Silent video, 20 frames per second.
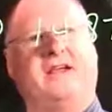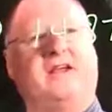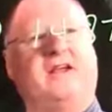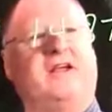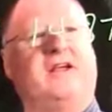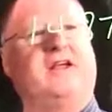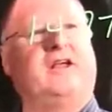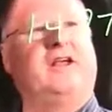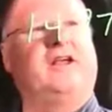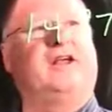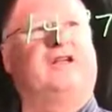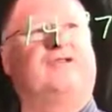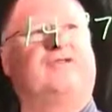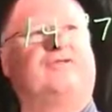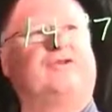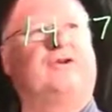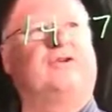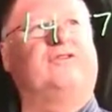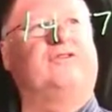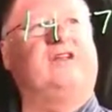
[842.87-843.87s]
is
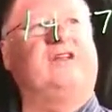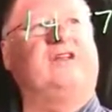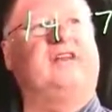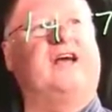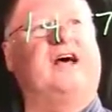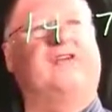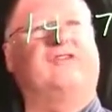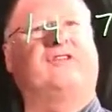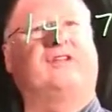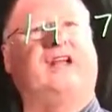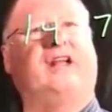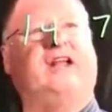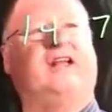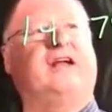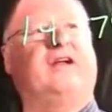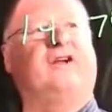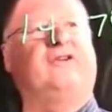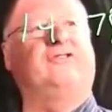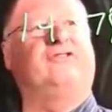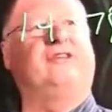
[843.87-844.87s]

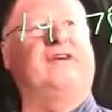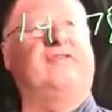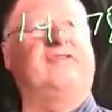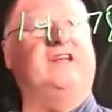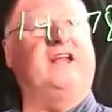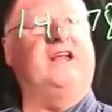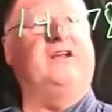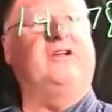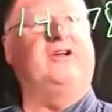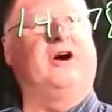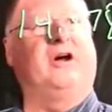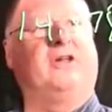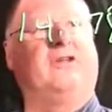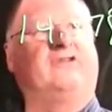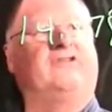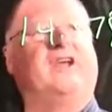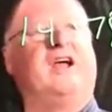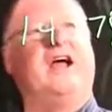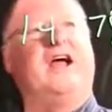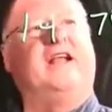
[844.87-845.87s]
$14,878.
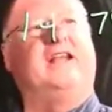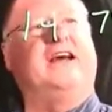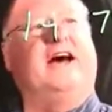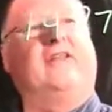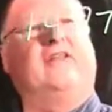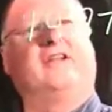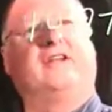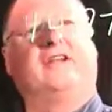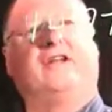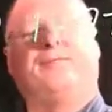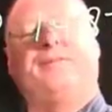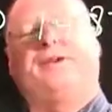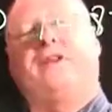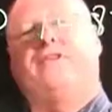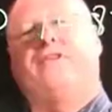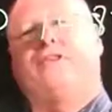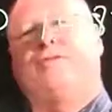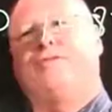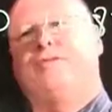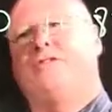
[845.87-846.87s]
Now, the little bit of difference
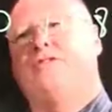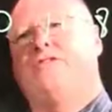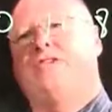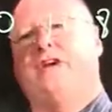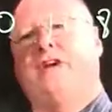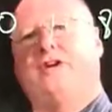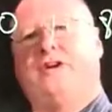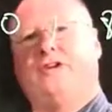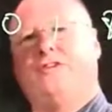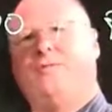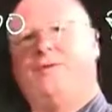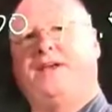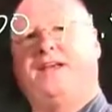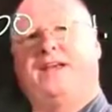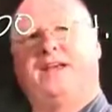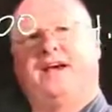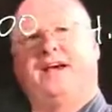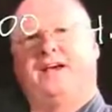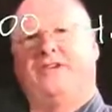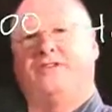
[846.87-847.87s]
here is because
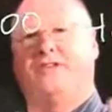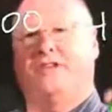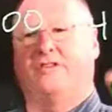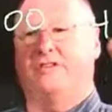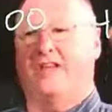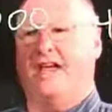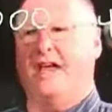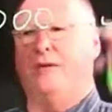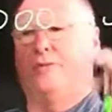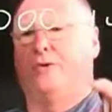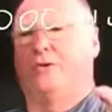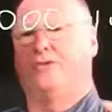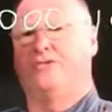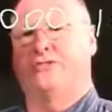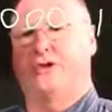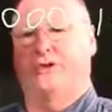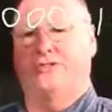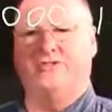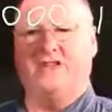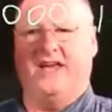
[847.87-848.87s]
the tables don't
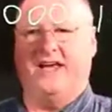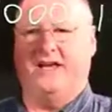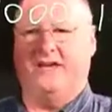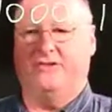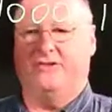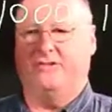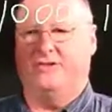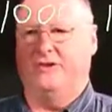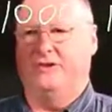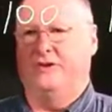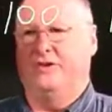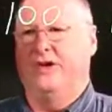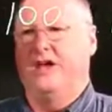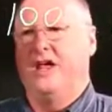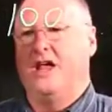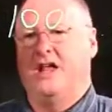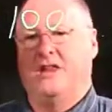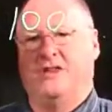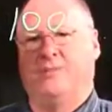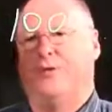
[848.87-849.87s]
take it to the
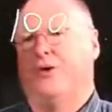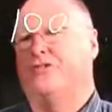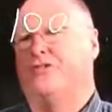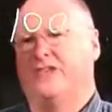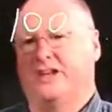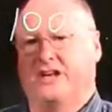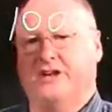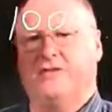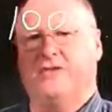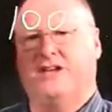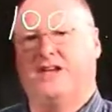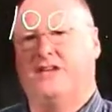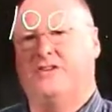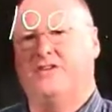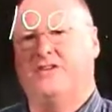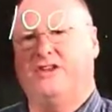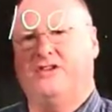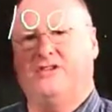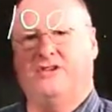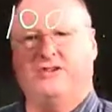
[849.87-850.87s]
most significant
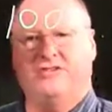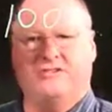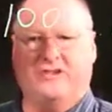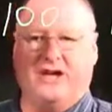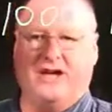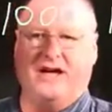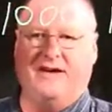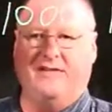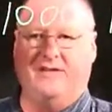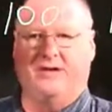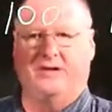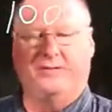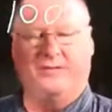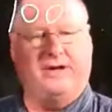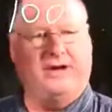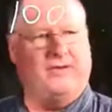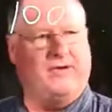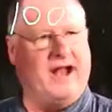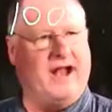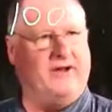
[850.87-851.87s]
digits, so you have a little bit of
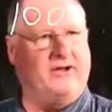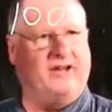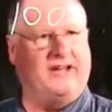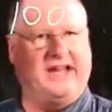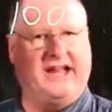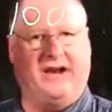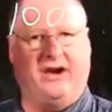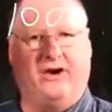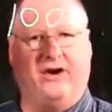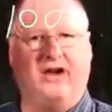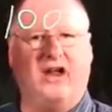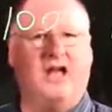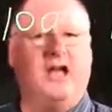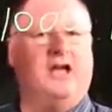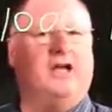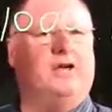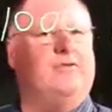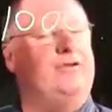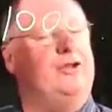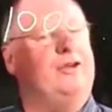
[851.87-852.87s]
rounding error. If you
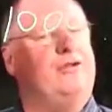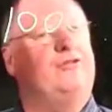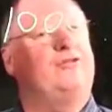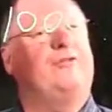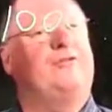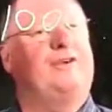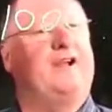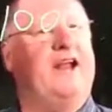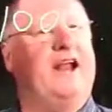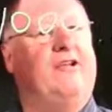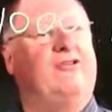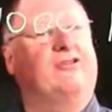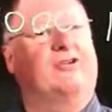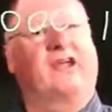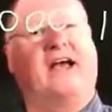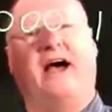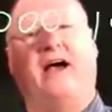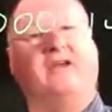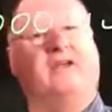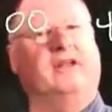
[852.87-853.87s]
use a financial
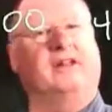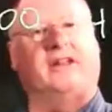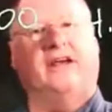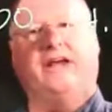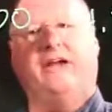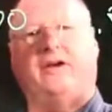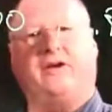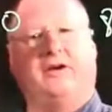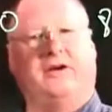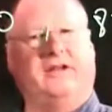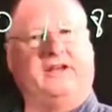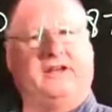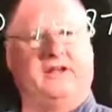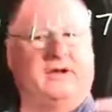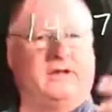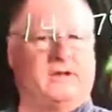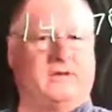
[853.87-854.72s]
calculator, it'll